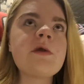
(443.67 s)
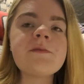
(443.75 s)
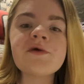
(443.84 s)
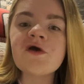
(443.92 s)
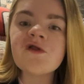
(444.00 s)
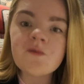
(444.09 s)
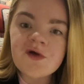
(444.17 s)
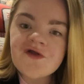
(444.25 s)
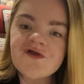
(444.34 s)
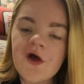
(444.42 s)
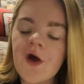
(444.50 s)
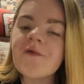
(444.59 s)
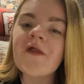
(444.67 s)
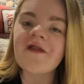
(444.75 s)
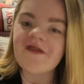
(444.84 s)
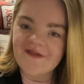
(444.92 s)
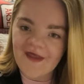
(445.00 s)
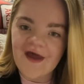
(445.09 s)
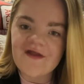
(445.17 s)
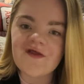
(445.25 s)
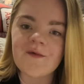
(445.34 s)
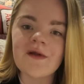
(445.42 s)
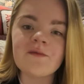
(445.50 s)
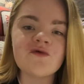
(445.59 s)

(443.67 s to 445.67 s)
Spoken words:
because we showed that desire to win.